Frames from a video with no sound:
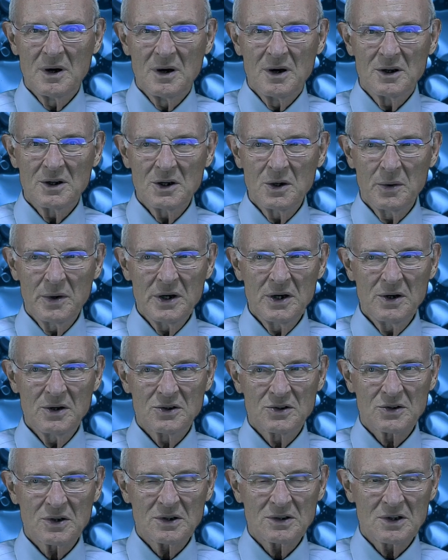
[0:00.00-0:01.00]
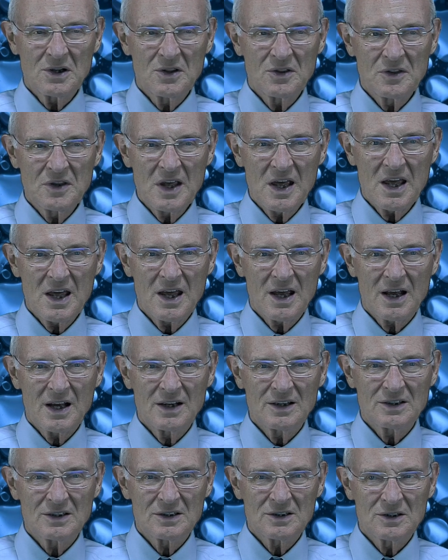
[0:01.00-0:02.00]
Do we do certain
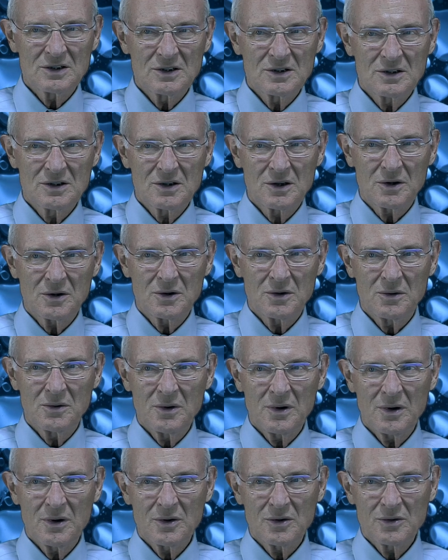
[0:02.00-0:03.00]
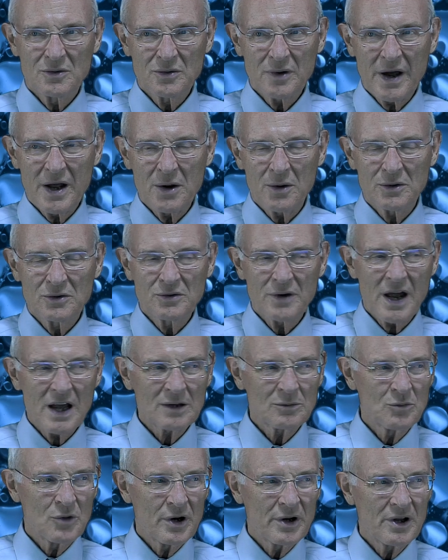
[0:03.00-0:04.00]
things to try to attract
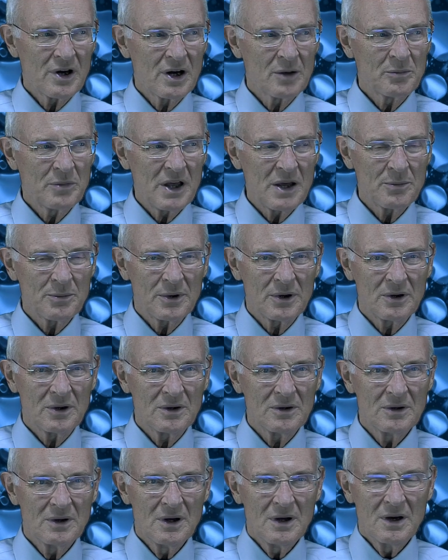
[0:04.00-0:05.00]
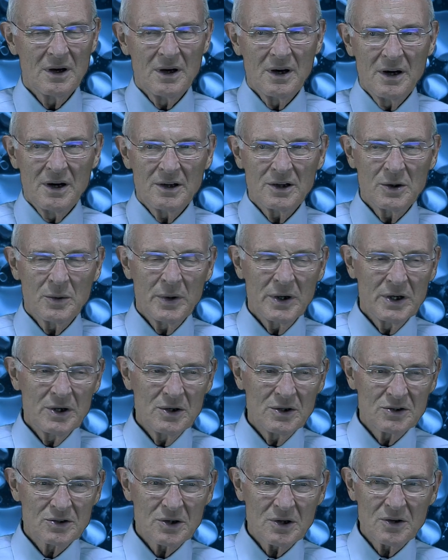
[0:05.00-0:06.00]
more young people? Do we
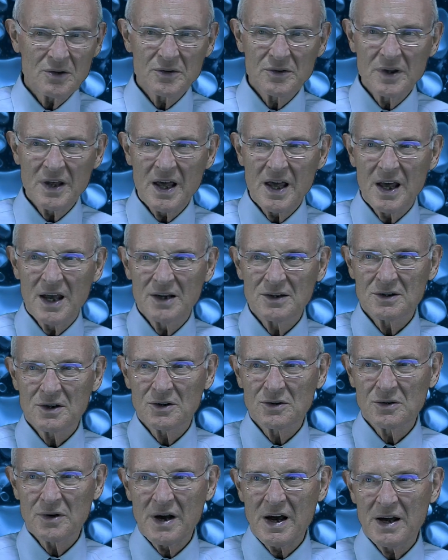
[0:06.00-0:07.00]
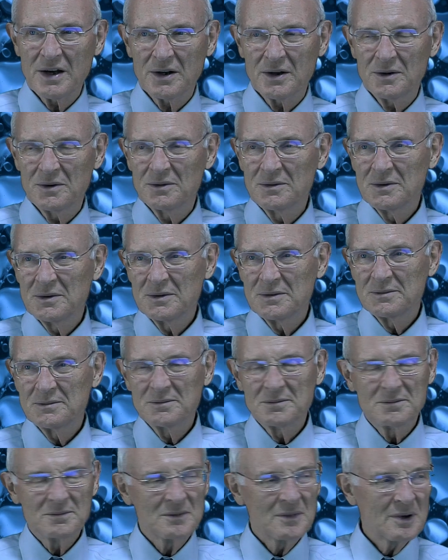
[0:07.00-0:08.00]
do certain things to try to
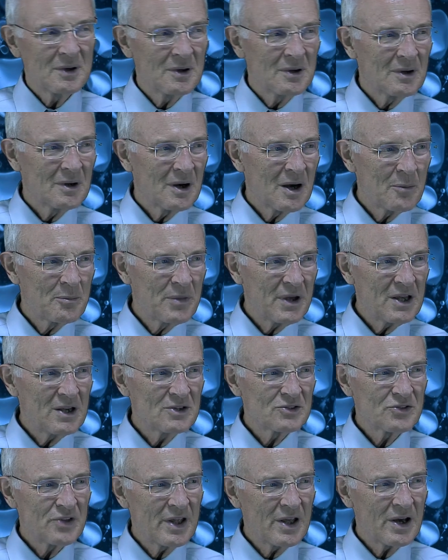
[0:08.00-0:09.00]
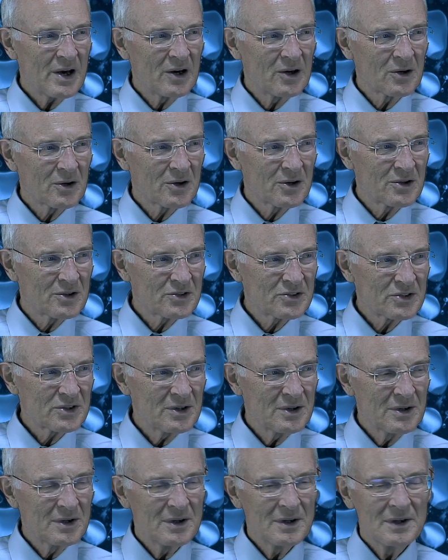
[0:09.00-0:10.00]
appease the elders?
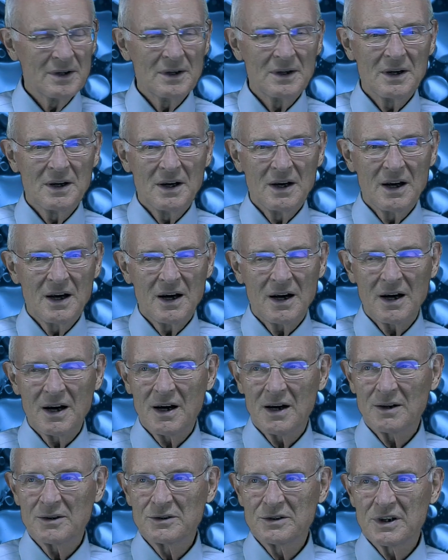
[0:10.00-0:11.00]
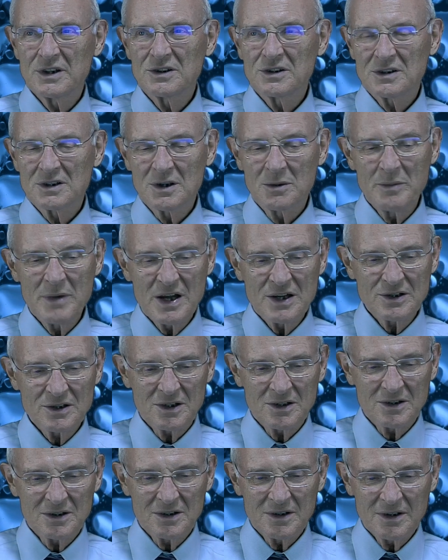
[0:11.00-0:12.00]
Just to
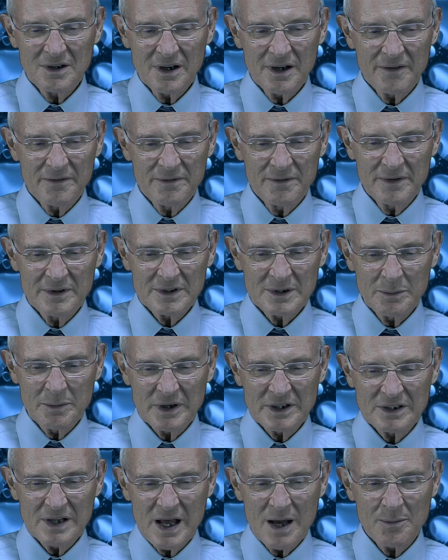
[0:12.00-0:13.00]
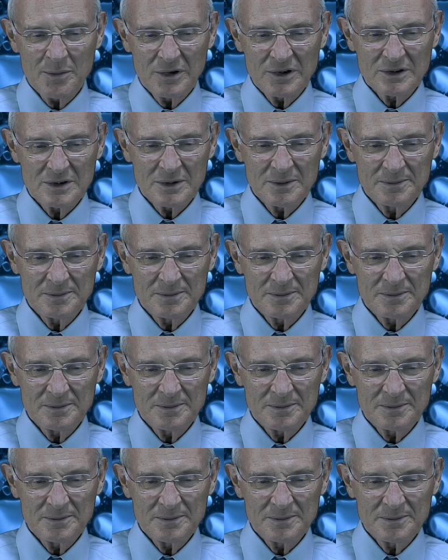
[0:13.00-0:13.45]
mention some examples.